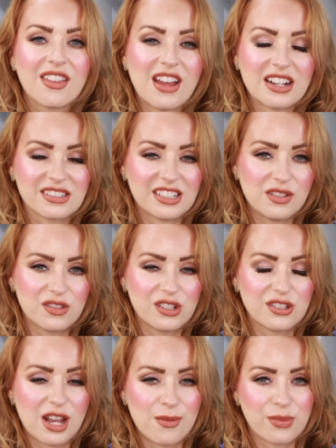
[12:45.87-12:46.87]
That saves you
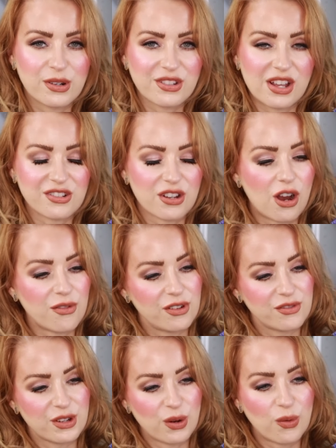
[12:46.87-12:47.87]
10% off
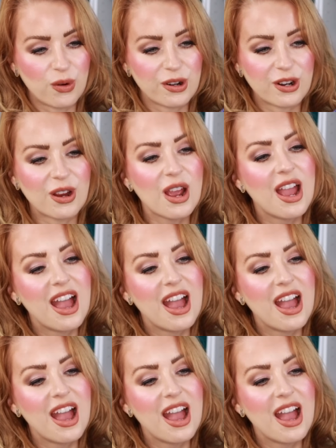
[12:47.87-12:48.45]
of your order.